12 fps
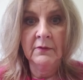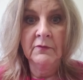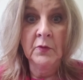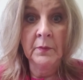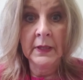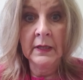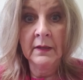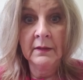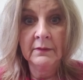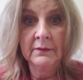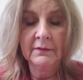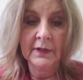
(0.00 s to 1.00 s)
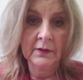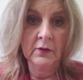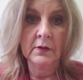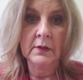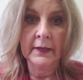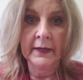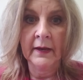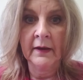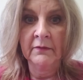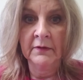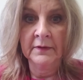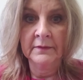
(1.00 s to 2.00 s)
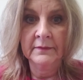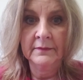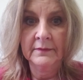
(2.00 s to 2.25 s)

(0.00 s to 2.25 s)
For me, they look like heaven.